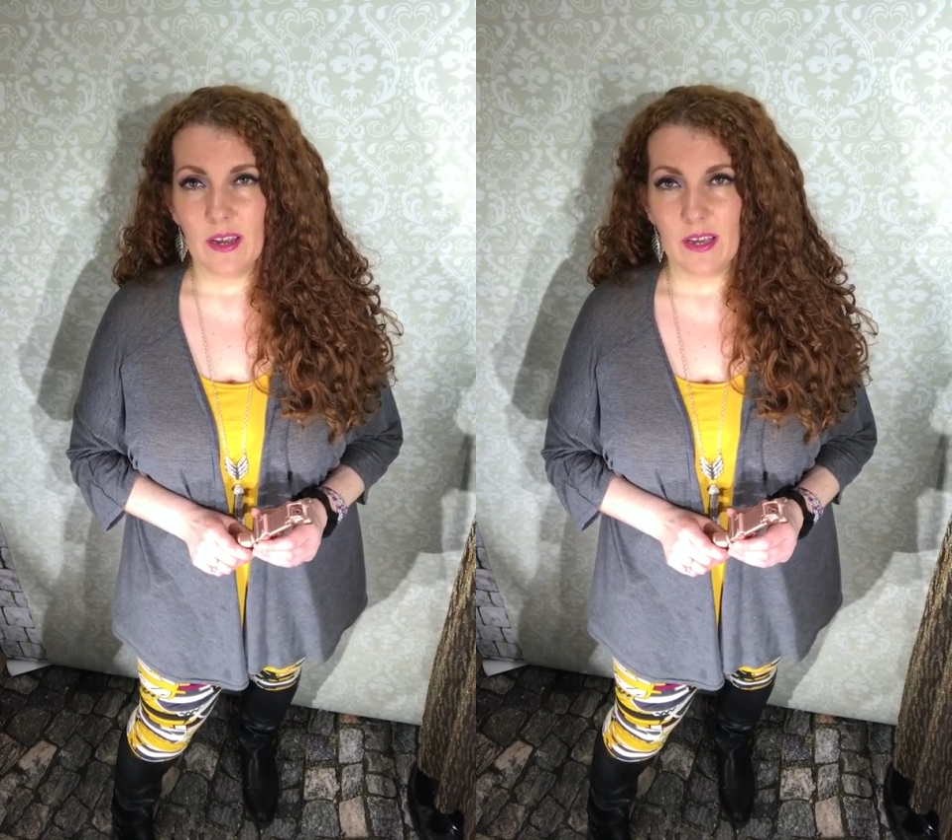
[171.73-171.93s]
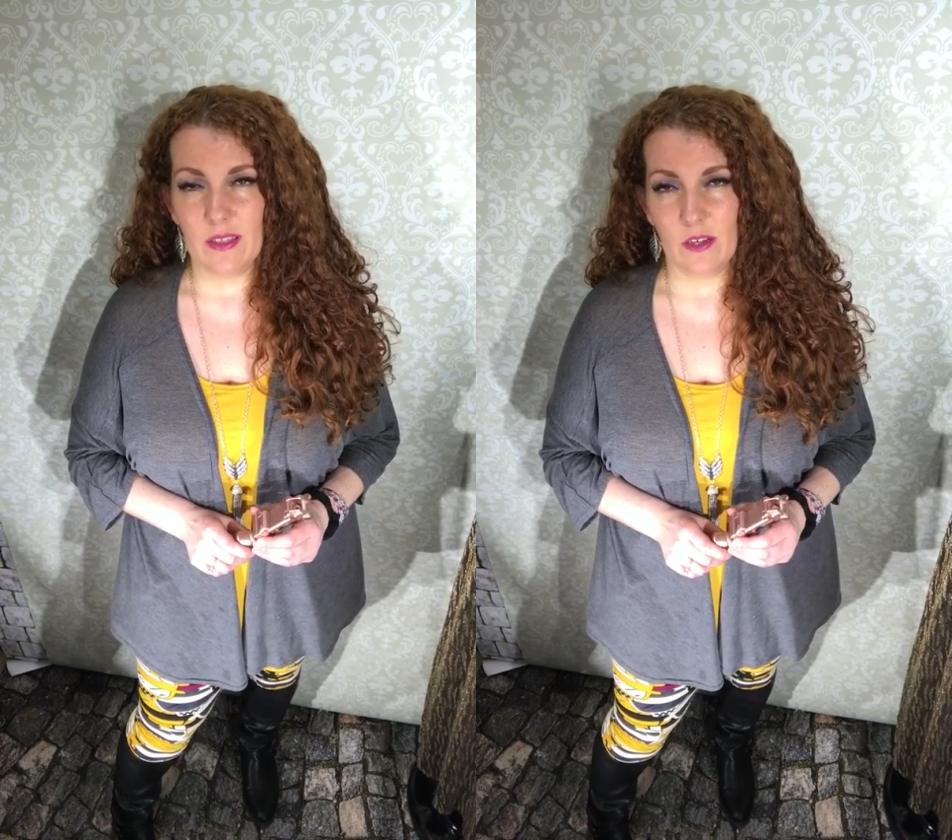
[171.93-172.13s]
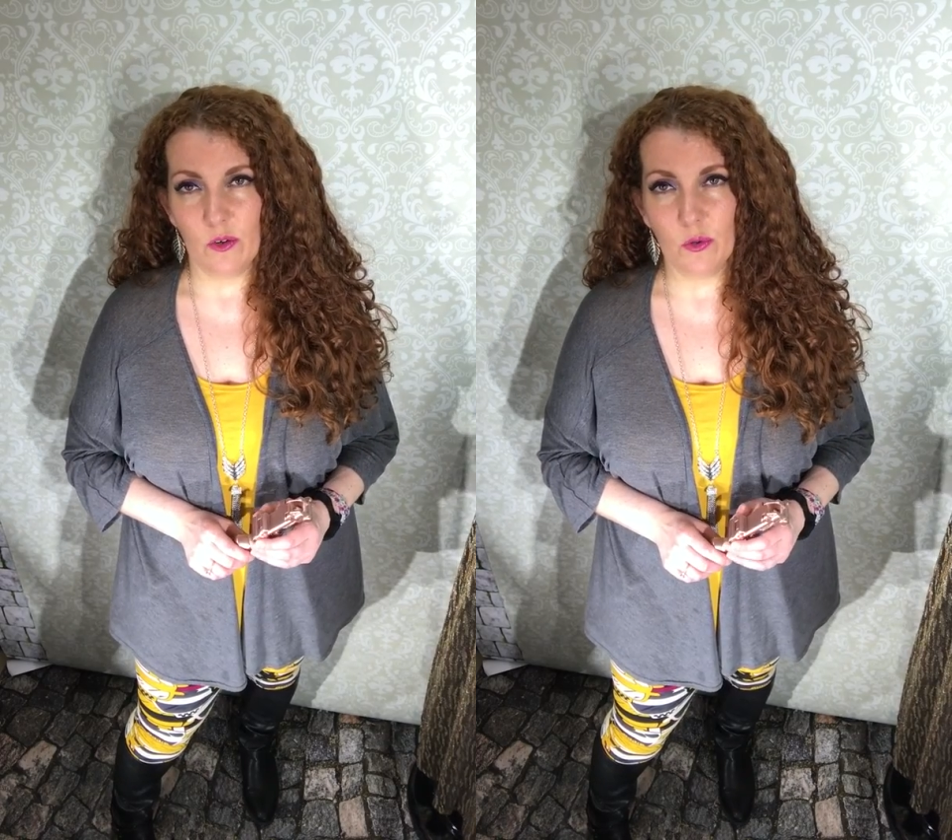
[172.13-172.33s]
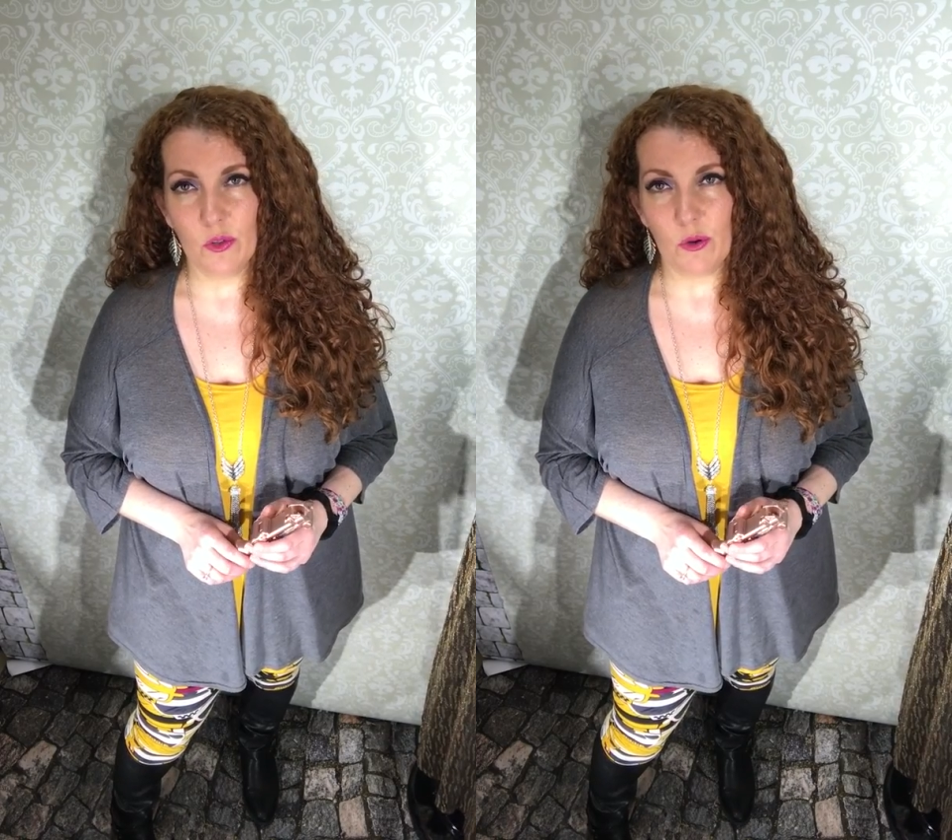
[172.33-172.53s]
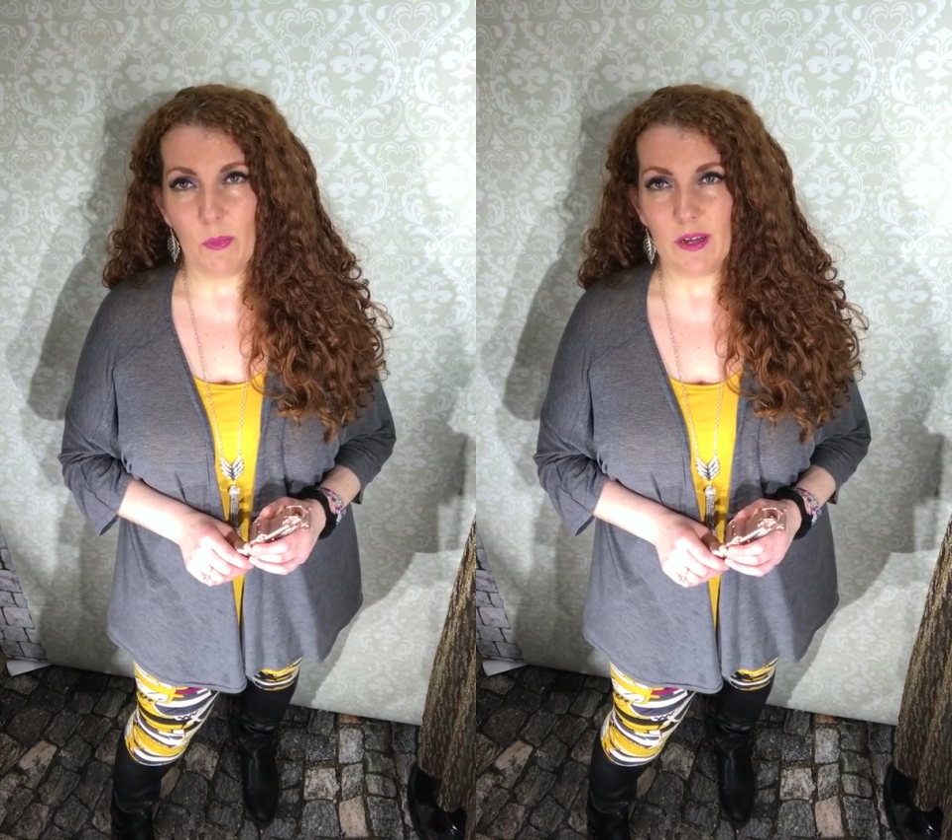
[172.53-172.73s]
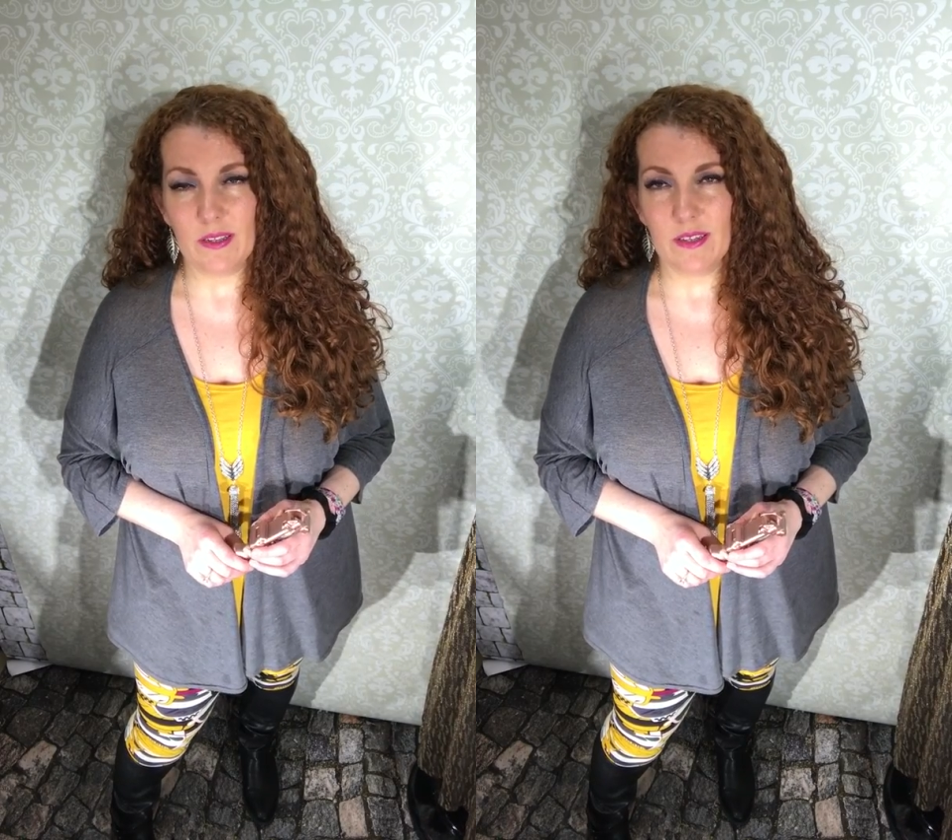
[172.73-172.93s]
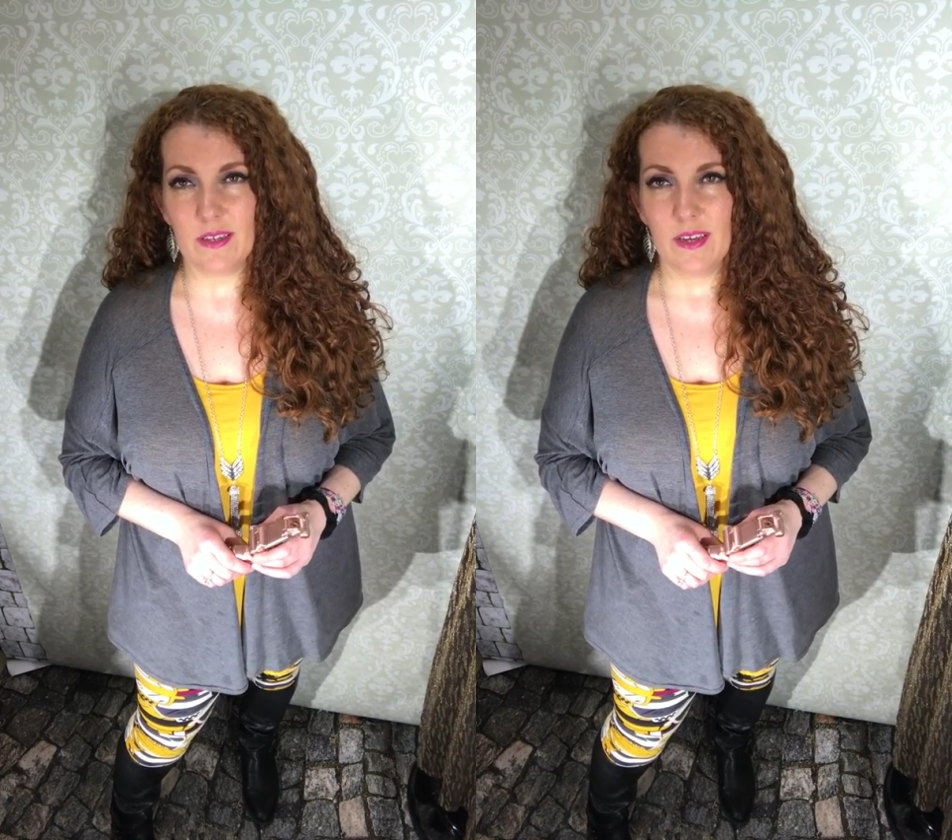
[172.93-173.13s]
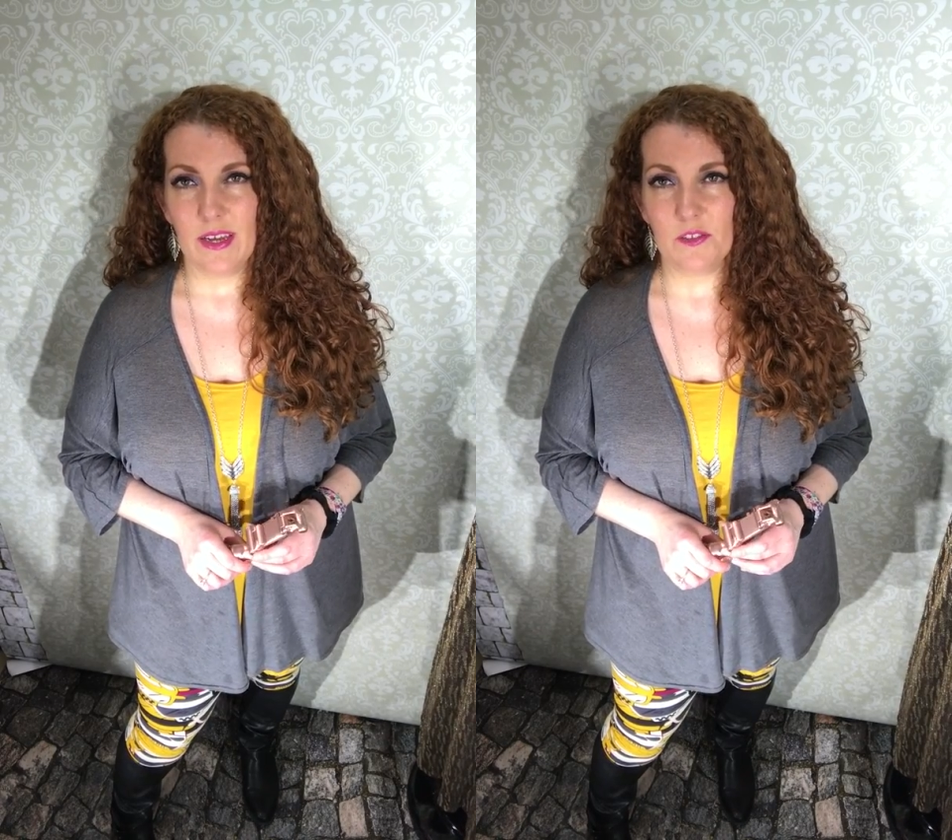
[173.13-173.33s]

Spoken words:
in the cooler months,